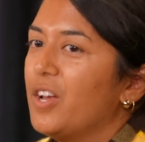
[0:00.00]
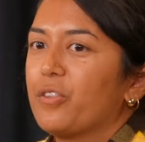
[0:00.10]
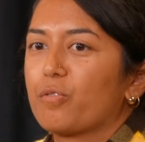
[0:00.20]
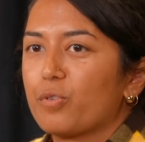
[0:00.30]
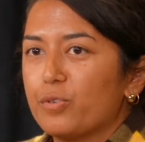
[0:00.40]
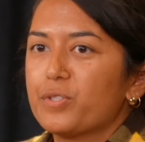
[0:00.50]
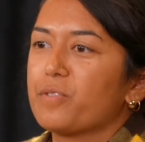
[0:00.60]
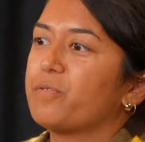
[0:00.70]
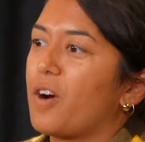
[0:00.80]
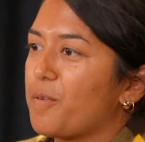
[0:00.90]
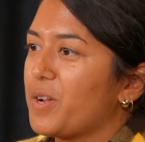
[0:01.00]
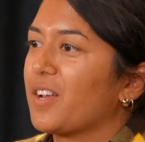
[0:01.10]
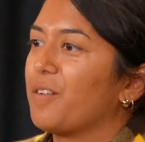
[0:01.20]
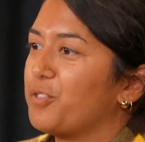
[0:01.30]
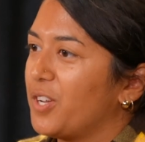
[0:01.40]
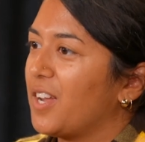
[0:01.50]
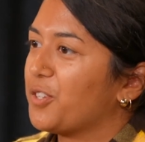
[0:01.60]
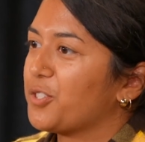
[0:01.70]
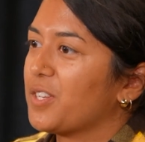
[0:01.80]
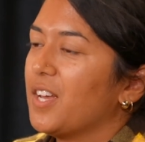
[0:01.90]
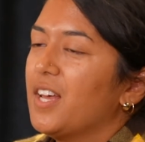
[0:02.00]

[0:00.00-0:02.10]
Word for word: The rules of farming have changed.